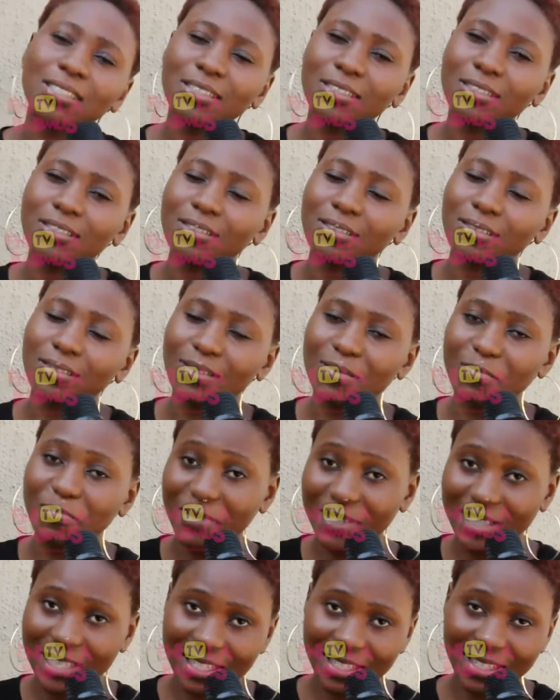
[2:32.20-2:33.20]
is
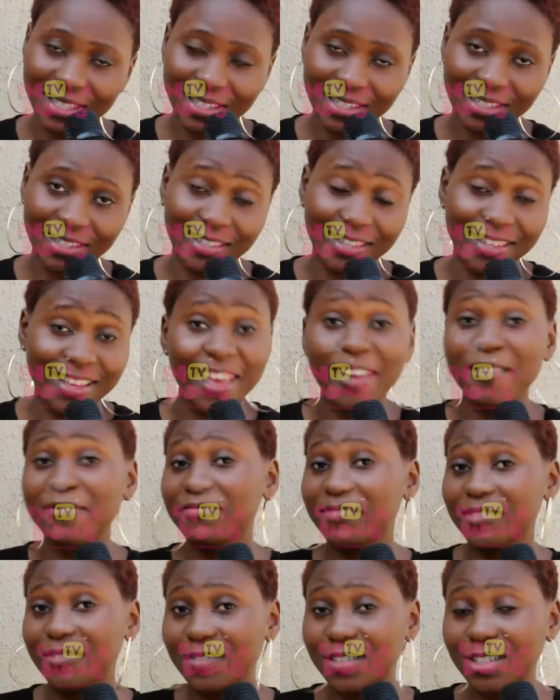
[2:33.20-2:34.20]
important in
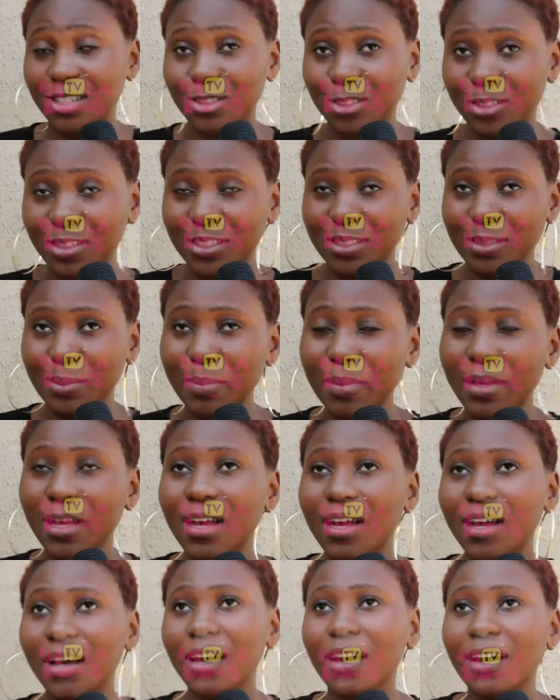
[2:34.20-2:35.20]
every relationship,
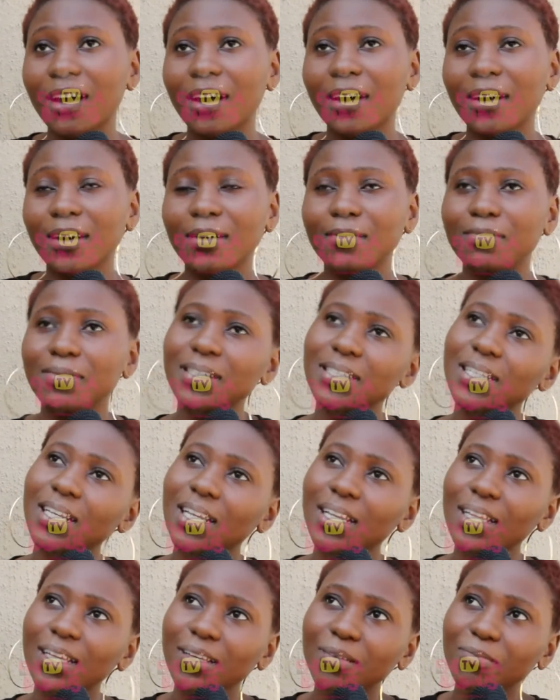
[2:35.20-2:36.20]

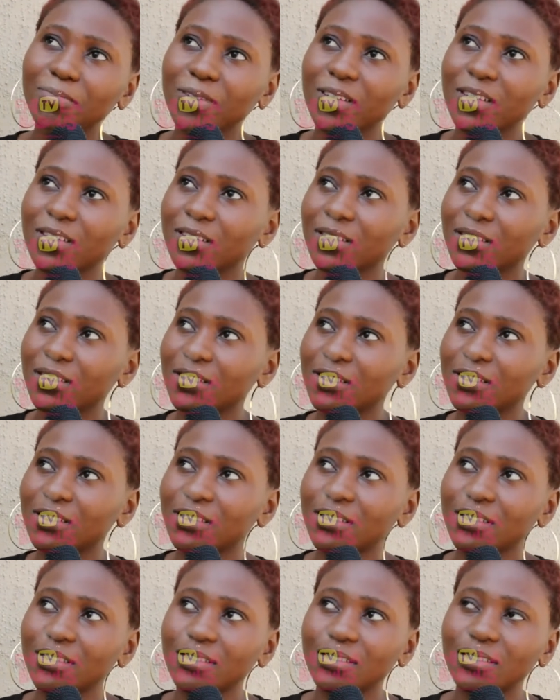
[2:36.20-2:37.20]
basically
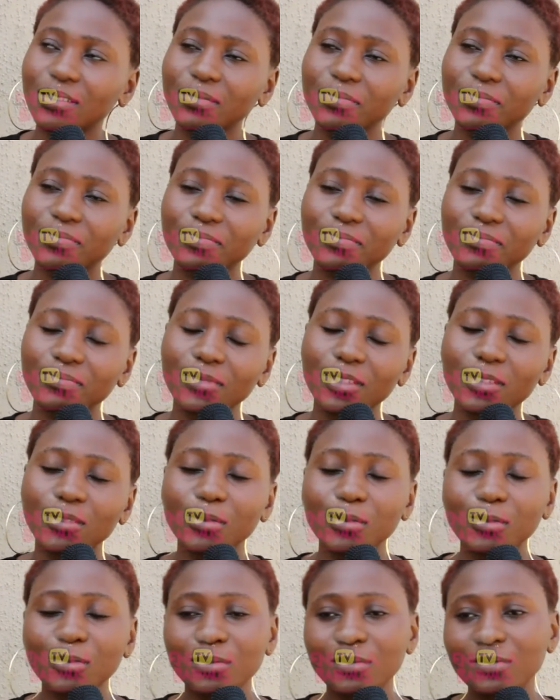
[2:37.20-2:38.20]
because, you
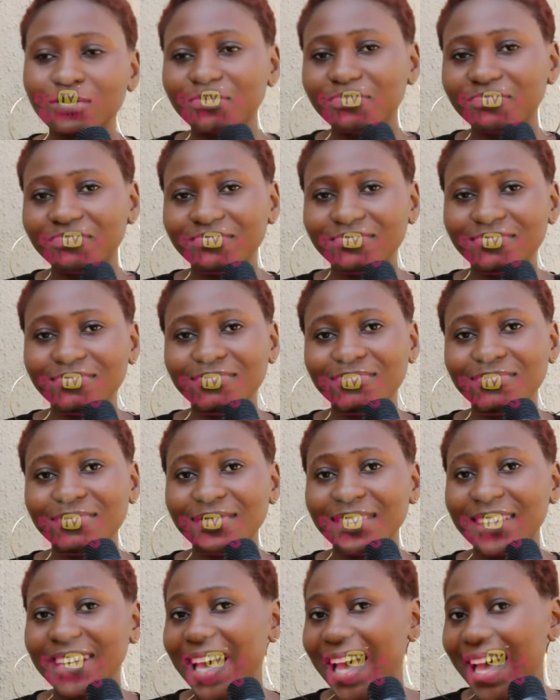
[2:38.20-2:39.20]
know,
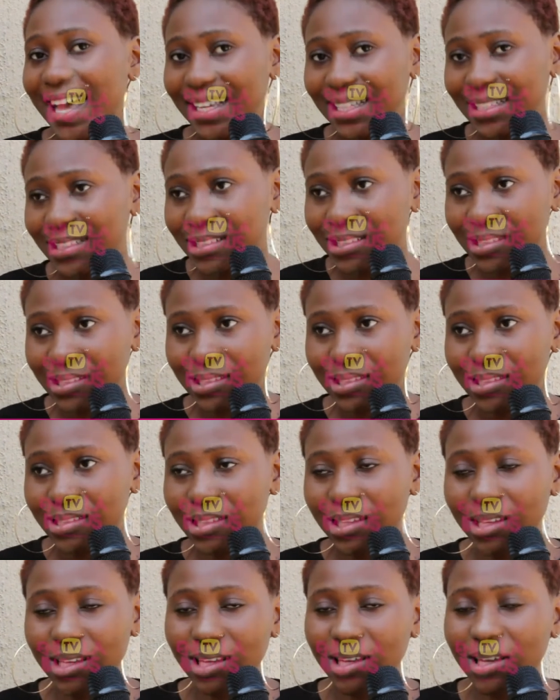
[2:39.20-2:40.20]
guys,
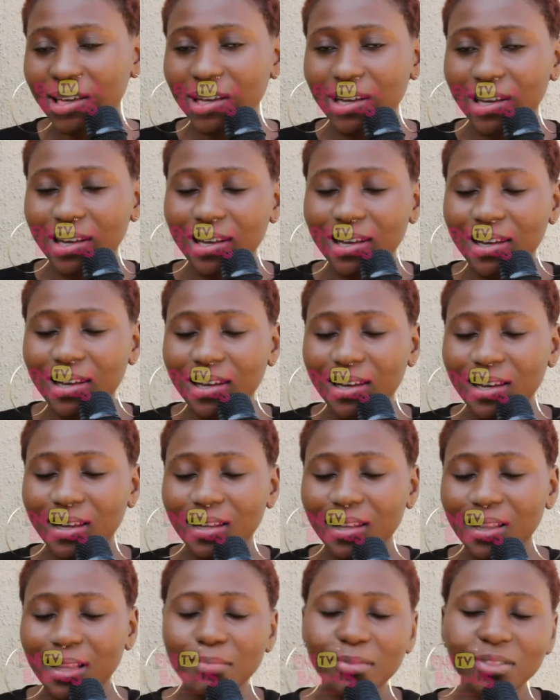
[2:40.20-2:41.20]

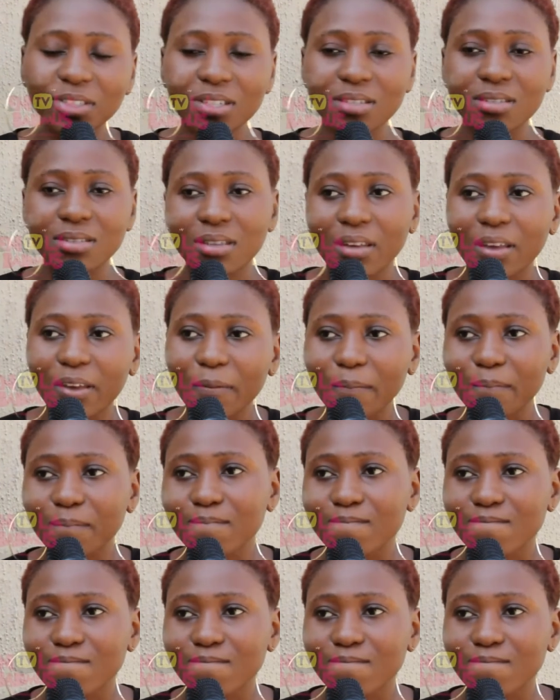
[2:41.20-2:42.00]
let me just say,